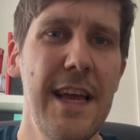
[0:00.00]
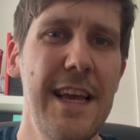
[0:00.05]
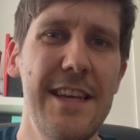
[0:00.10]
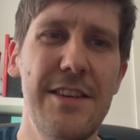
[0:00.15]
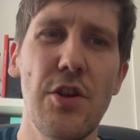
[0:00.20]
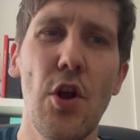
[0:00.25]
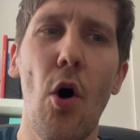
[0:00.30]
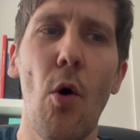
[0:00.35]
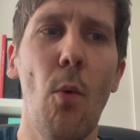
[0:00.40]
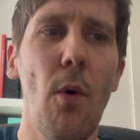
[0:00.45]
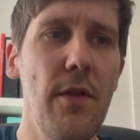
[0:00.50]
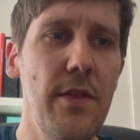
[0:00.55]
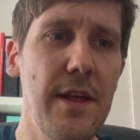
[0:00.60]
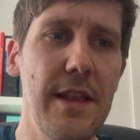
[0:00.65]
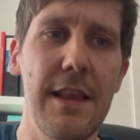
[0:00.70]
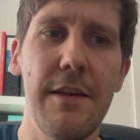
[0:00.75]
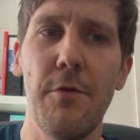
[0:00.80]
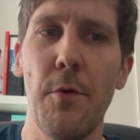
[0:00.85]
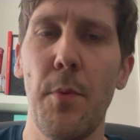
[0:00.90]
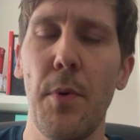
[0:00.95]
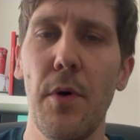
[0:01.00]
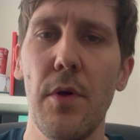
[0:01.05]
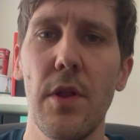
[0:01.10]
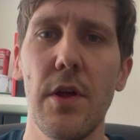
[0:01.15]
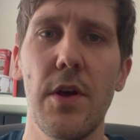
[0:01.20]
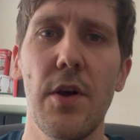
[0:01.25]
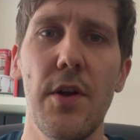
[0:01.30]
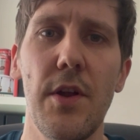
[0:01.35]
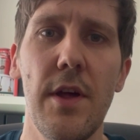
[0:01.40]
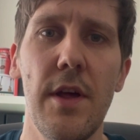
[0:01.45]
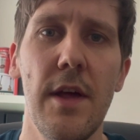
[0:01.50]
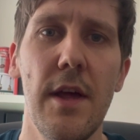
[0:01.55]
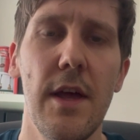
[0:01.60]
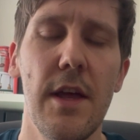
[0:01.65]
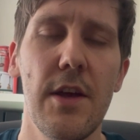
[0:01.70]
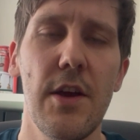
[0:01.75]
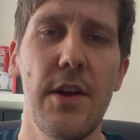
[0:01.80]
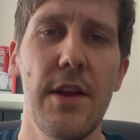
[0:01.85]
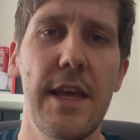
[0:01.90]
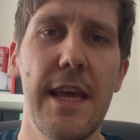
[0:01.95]
He's not one that Liverpool are going
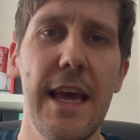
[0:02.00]
to